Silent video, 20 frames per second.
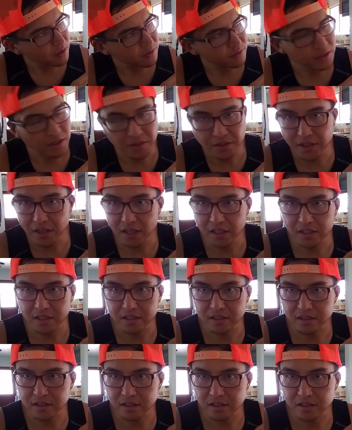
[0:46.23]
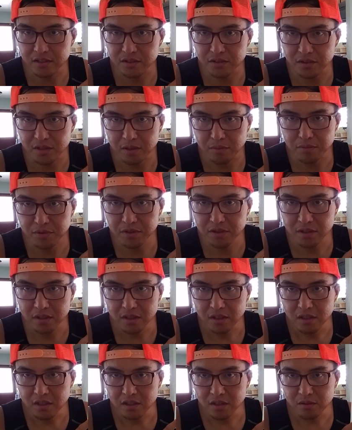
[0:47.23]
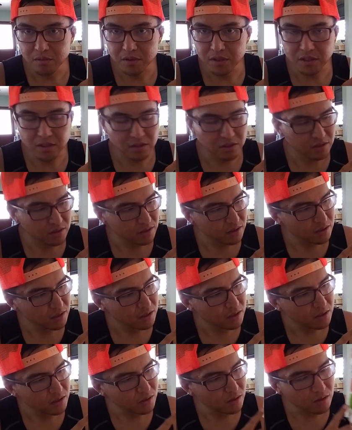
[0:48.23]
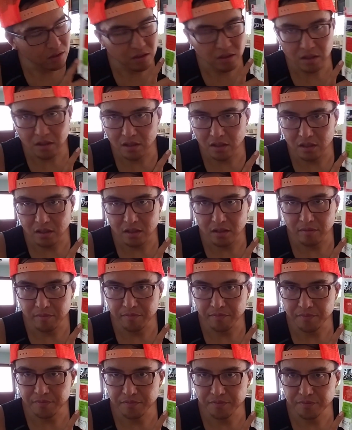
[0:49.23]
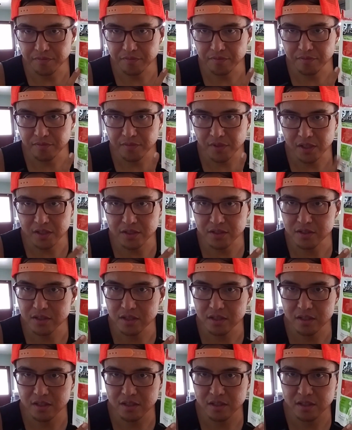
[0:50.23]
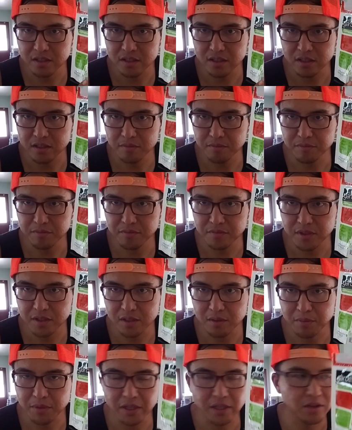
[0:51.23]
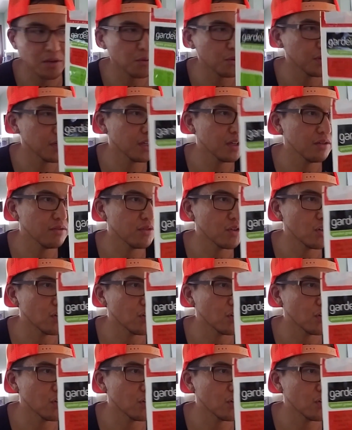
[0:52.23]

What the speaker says: teriyaki chicken strips, which I just heated it up in the microwave,